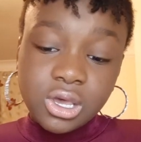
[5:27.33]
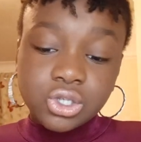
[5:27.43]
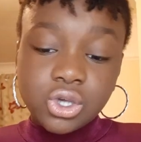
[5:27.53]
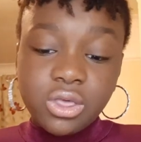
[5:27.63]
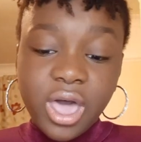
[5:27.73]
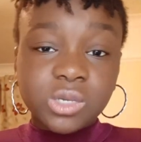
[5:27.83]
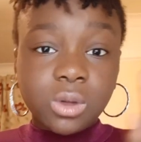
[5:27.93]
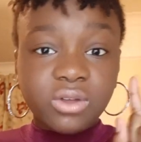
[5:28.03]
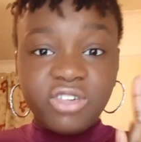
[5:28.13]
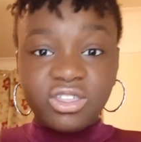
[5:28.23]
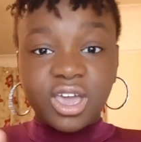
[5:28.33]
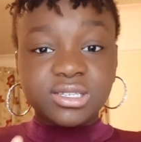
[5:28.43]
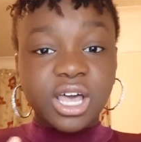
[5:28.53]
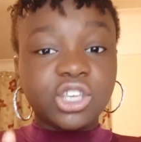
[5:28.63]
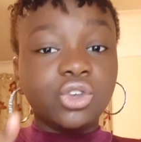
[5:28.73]
So that is one of the
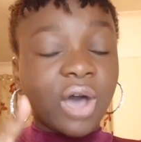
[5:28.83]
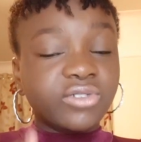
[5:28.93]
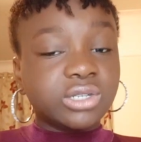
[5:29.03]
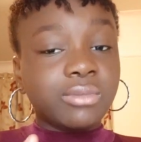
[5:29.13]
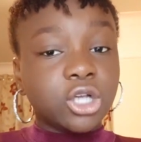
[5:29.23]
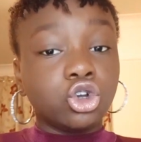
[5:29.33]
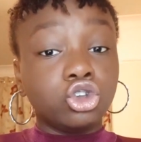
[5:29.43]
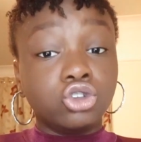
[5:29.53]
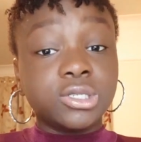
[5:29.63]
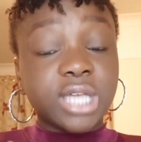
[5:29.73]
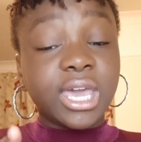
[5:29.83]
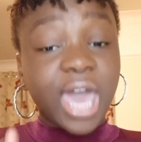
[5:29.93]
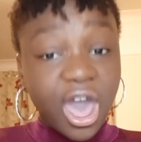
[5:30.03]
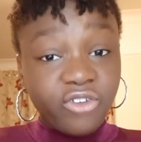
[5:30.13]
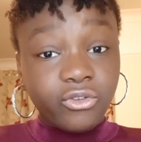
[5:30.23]
things that you have to make sure you stay
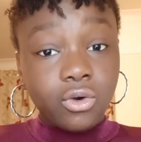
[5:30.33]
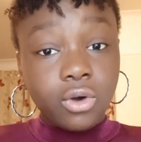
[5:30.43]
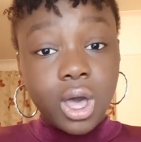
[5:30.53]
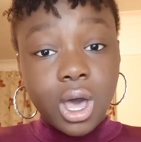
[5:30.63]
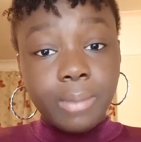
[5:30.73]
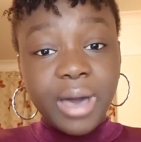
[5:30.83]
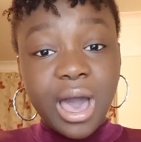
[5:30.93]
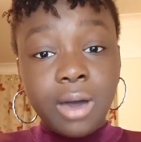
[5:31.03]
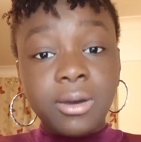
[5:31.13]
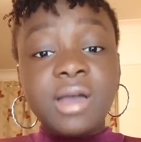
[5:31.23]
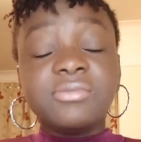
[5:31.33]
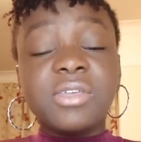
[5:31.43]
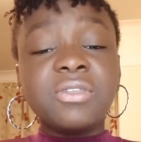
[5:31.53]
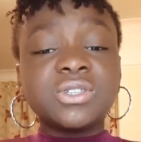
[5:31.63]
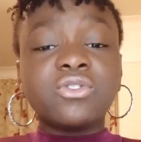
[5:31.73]
careful about.
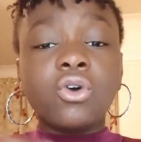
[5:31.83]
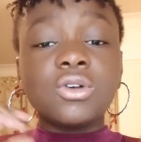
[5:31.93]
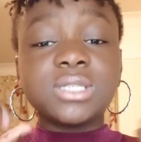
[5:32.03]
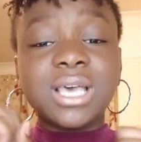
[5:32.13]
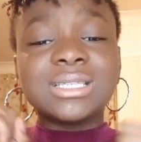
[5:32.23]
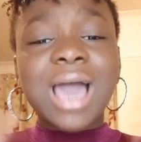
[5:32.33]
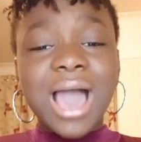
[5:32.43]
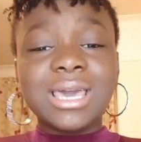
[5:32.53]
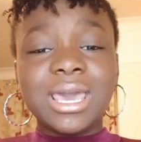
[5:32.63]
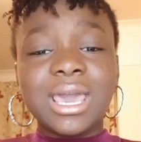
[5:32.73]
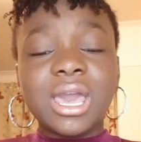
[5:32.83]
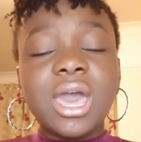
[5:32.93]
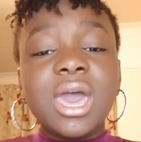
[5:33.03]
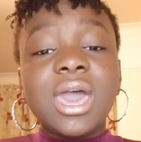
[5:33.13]
Then there's, of course, is hacking.